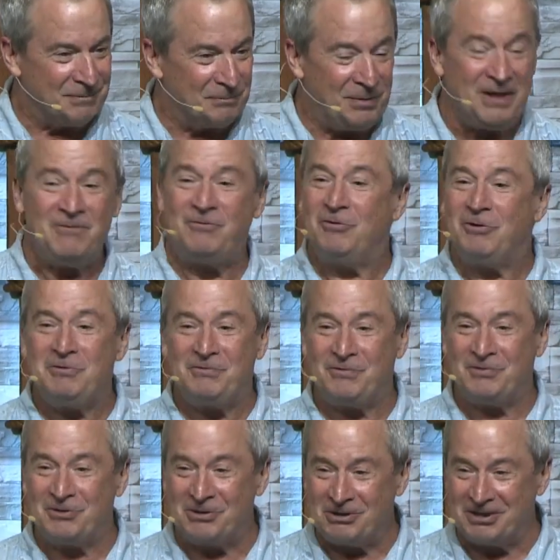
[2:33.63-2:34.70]
Be
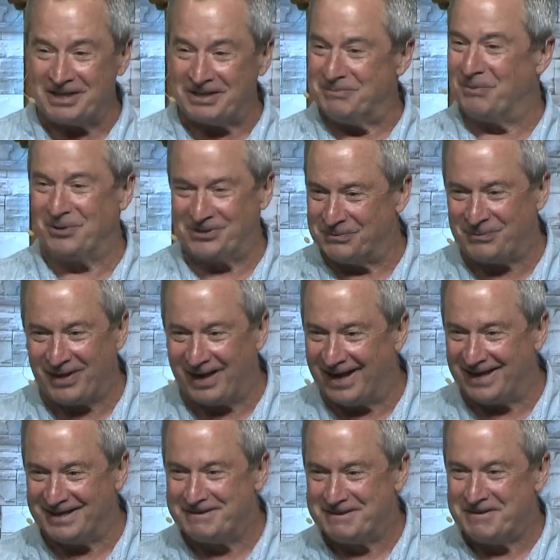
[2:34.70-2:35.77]
fruitful and multiply.
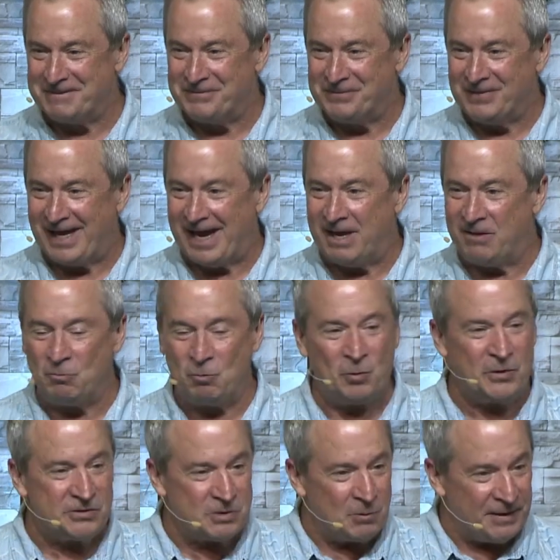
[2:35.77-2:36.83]

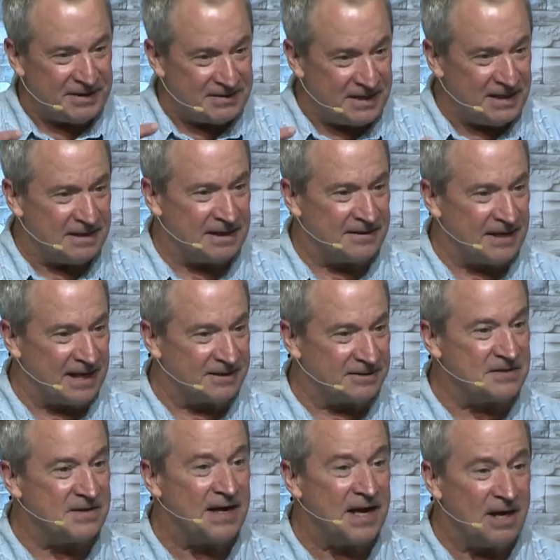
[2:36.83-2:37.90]
And so we see that that's
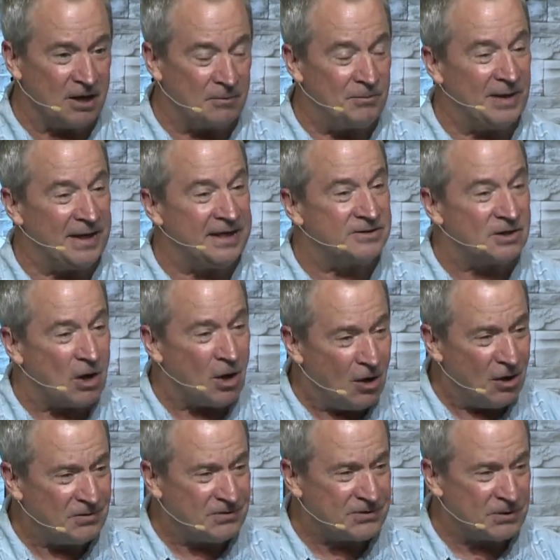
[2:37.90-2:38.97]
there, but it's
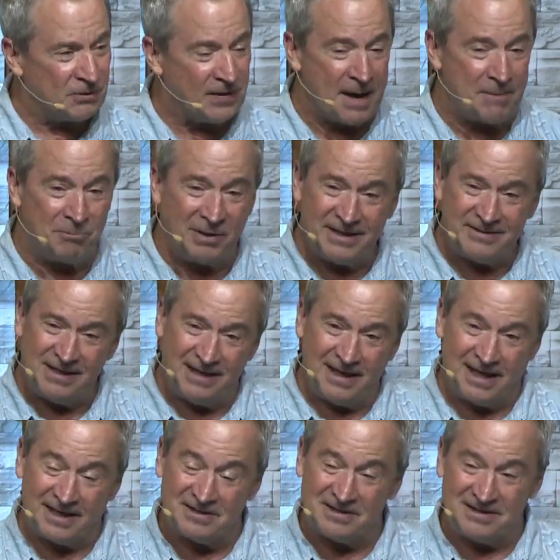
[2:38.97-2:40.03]
also that blessing
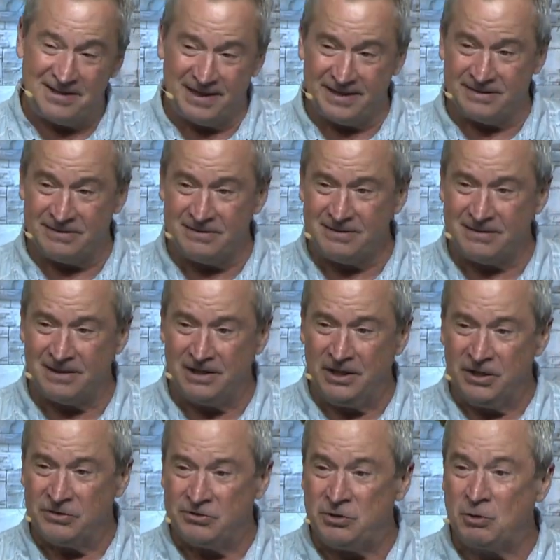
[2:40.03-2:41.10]
extends
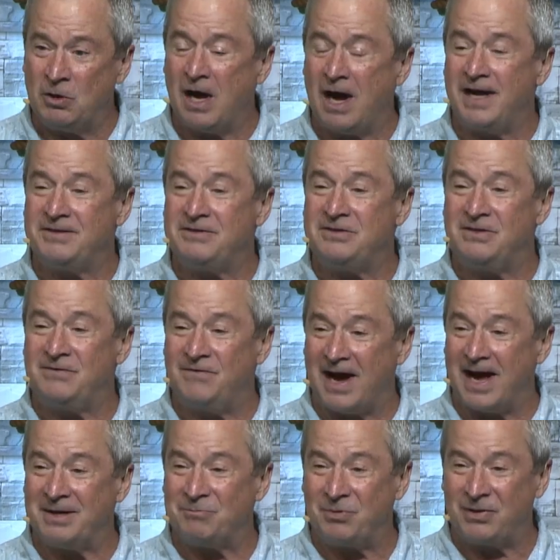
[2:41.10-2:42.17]
to God's
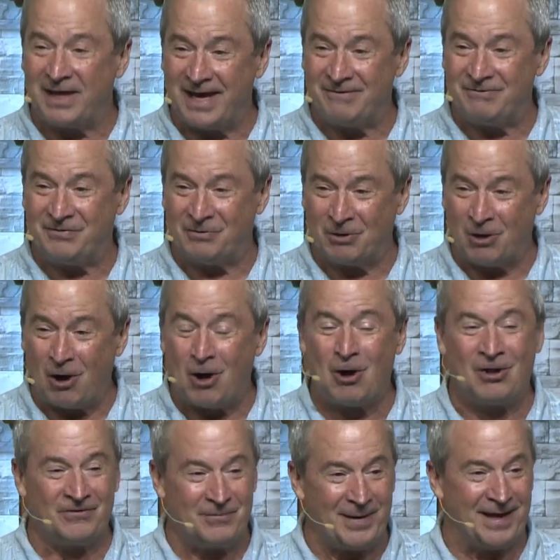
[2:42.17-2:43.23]
divine plan for
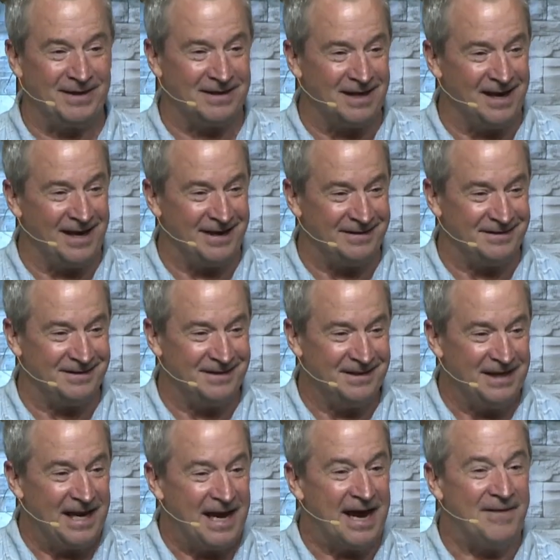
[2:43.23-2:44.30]
all of mankind,
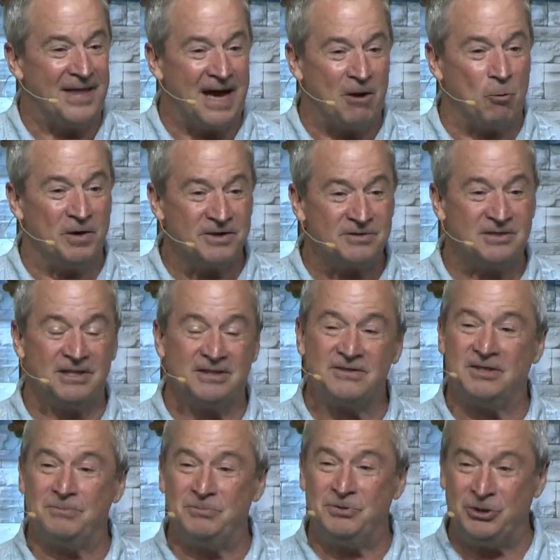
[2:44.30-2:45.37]
and that was to
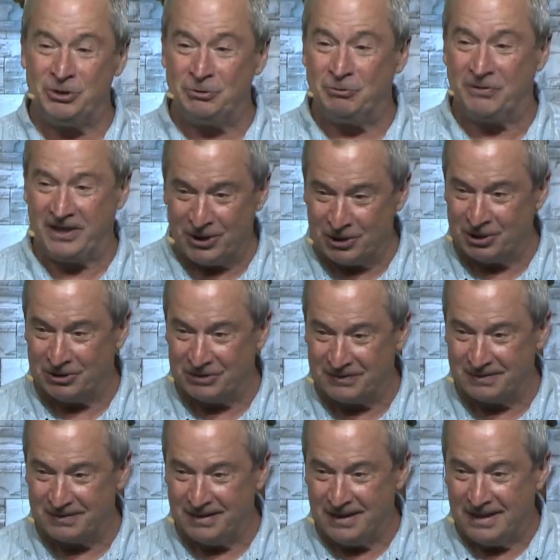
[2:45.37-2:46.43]
subdue the
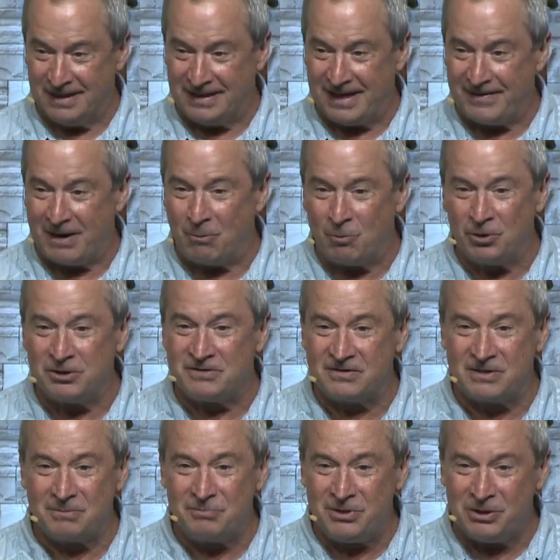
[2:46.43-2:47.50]
earth. Now, that word
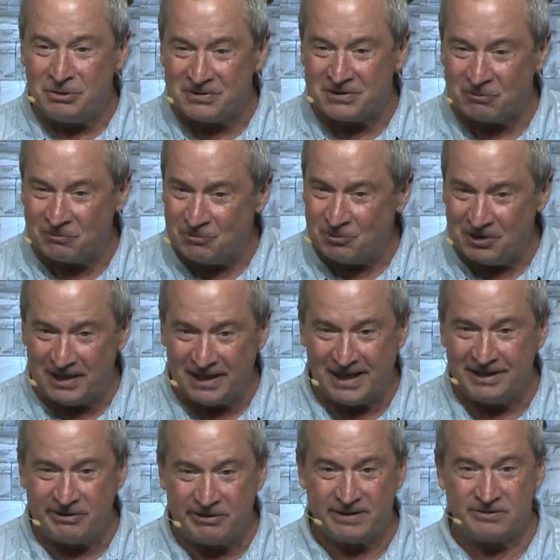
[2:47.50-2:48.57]
subdue is a really
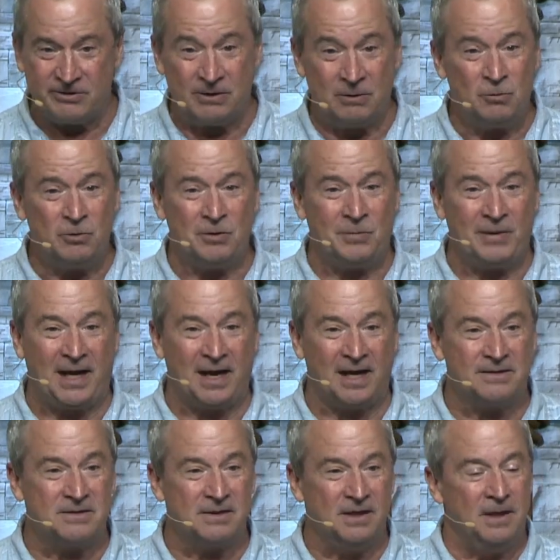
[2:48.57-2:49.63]
interesting word
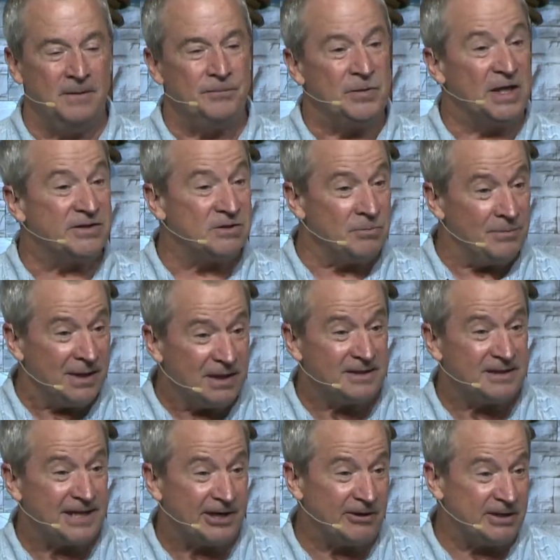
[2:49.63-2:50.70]
because it's a
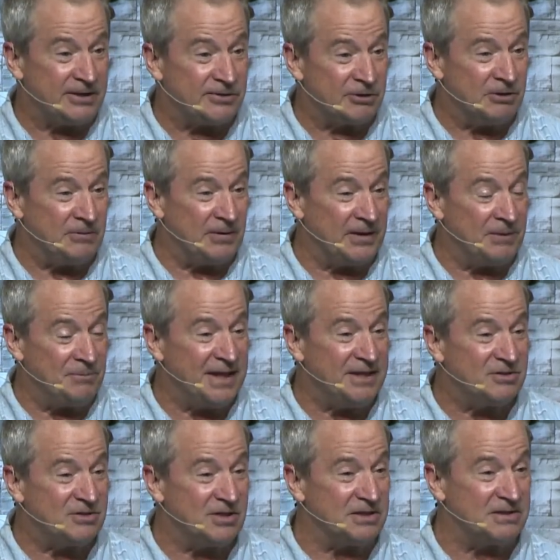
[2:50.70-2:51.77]
military term that
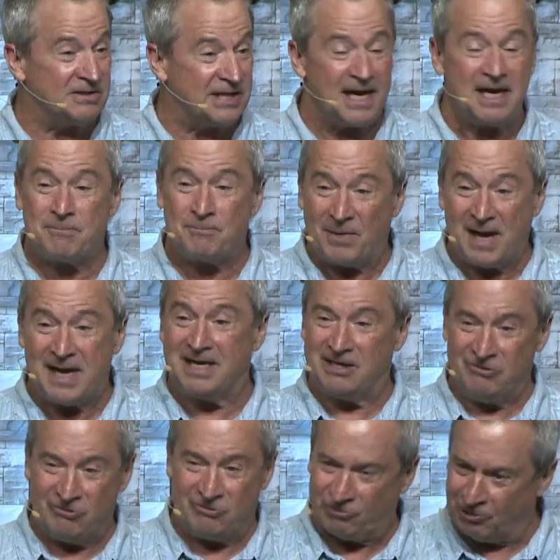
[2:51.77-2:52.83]
means to take by
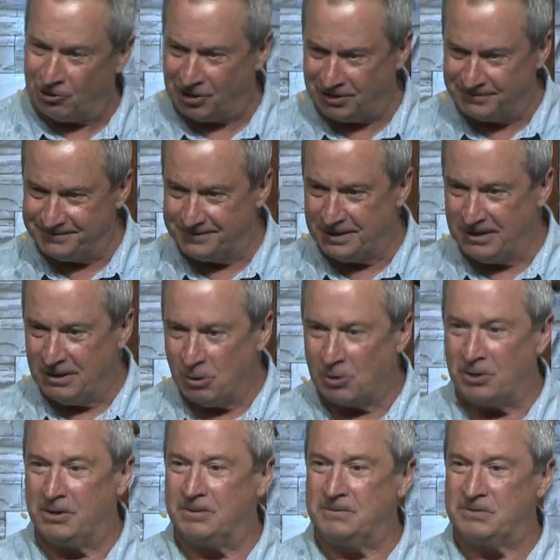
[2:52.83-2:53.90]
control
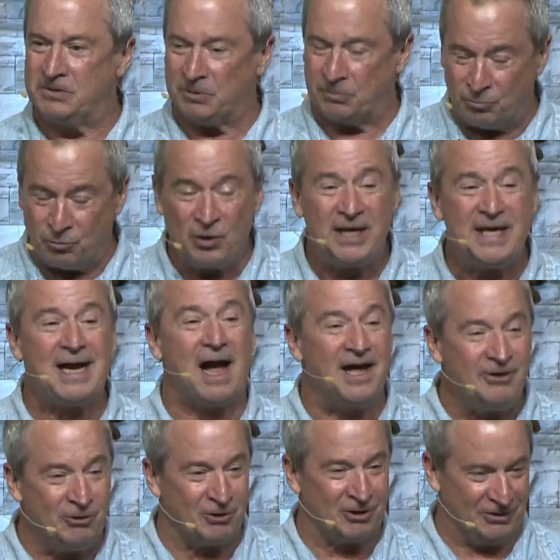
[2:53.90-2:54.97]
or to bring
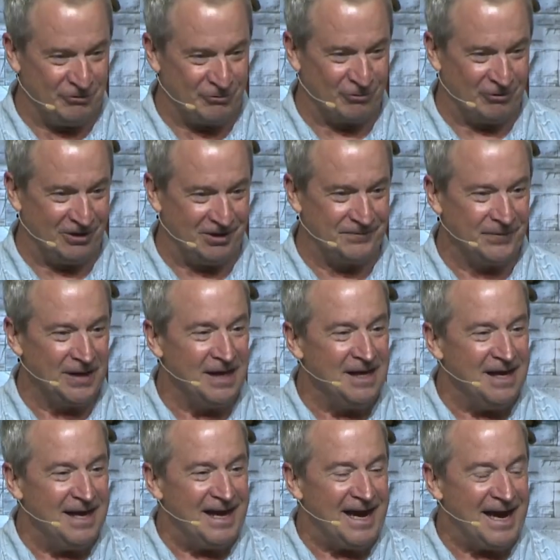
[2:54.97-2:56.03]
under control.
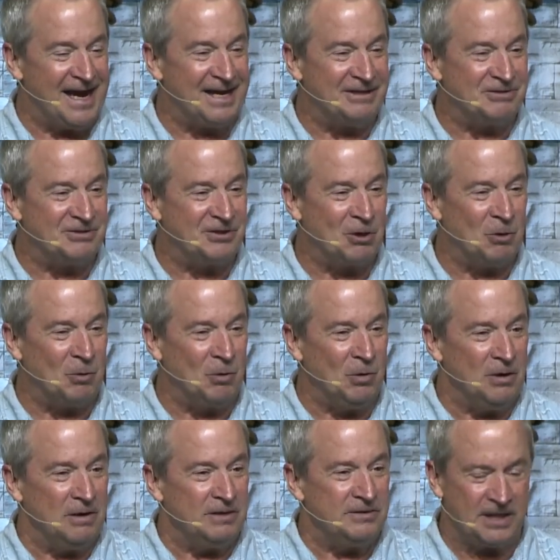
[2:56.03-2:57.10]
And so,
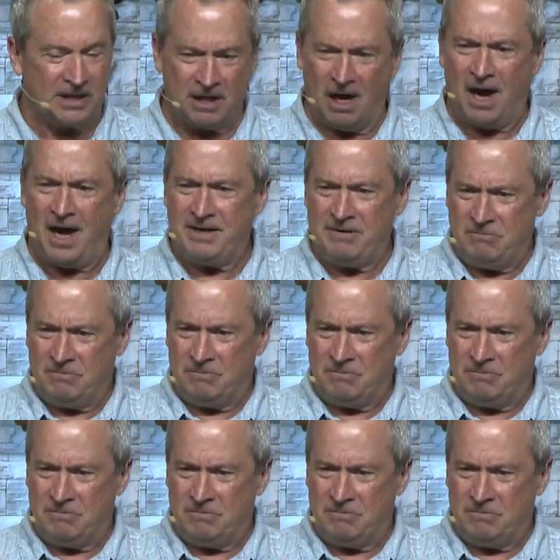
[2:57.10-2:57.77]
did God